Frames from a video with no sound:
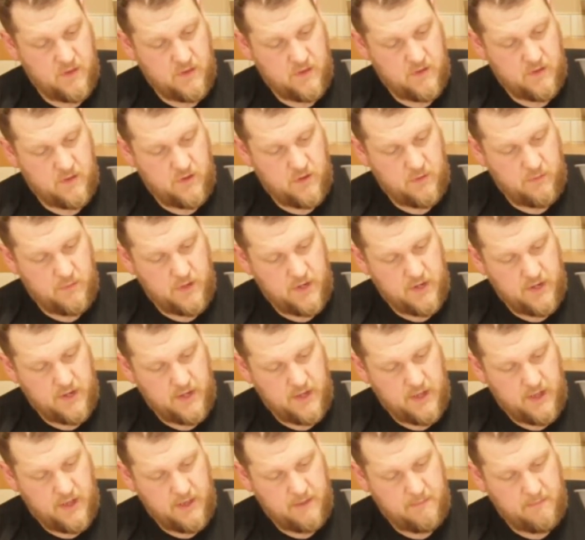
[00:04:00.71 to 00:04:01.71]

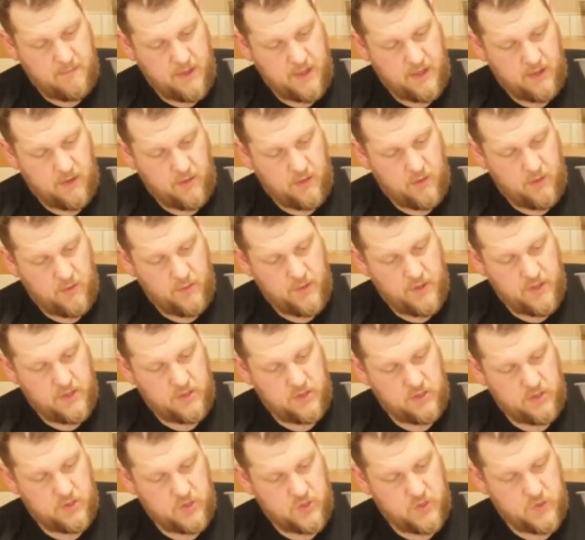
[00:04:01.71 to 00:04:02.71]
Normally I make
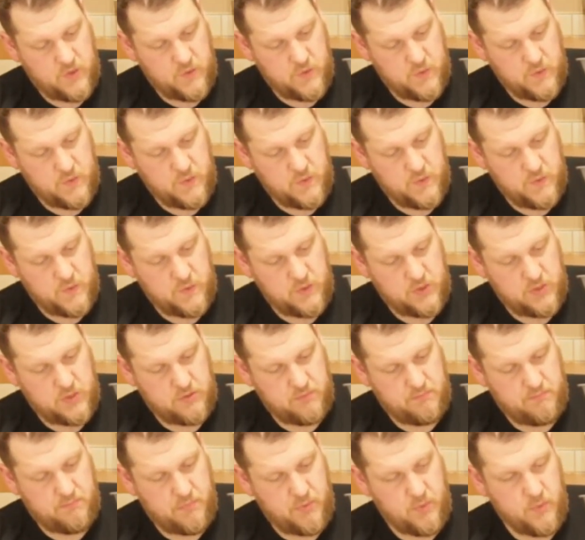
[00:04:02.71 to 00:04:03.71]
always two
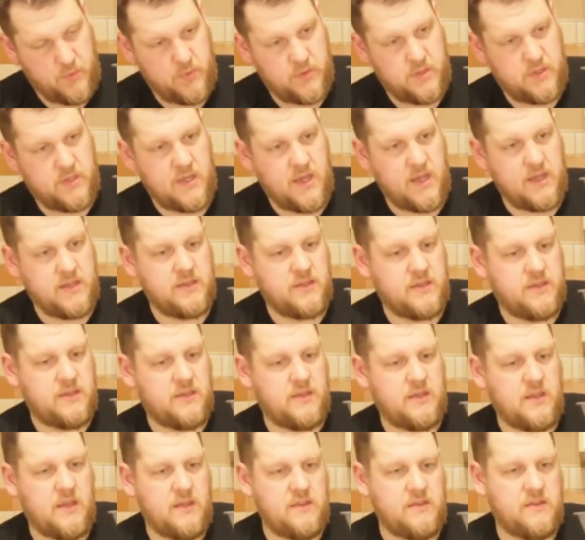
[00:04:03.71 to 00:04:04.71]
spoons, I,
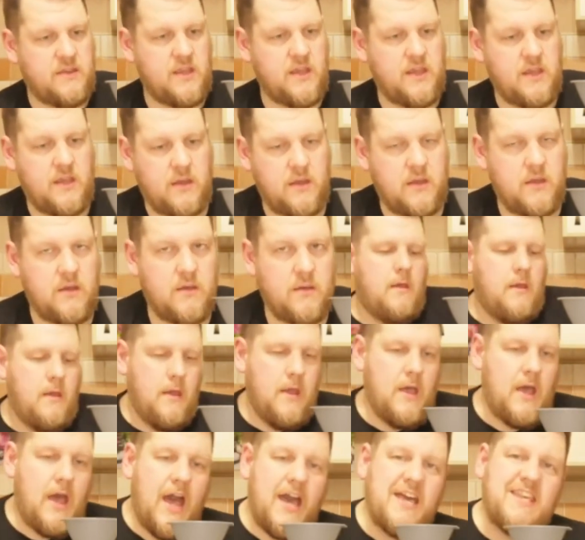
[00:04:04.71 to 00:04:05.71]
I think.
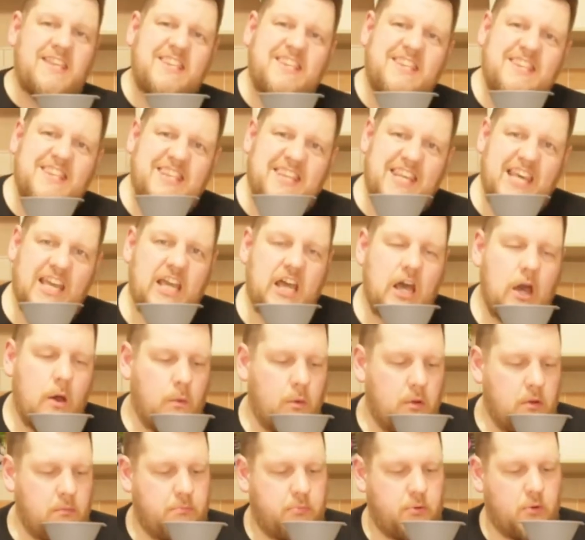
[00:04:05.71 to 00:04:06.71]
I think I
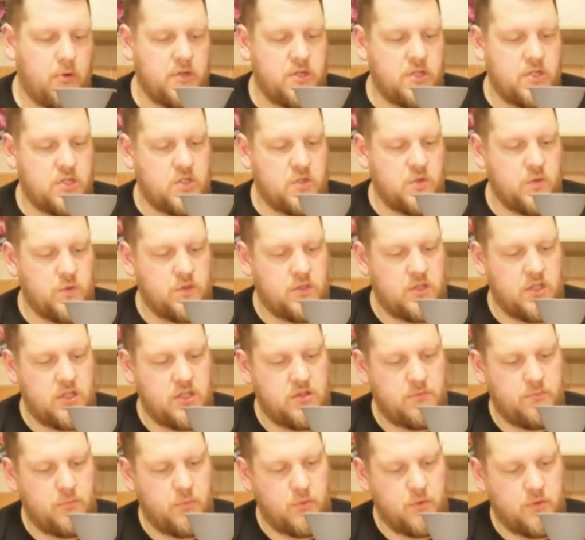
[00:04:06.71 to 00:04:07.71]
will put two
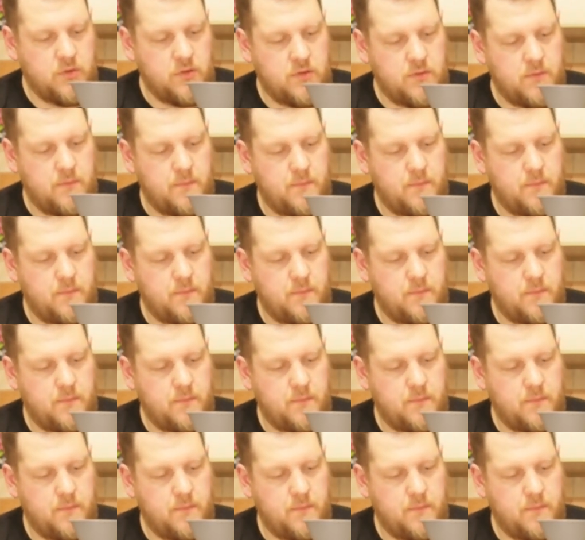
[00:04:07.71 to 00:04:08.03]
teaspoons.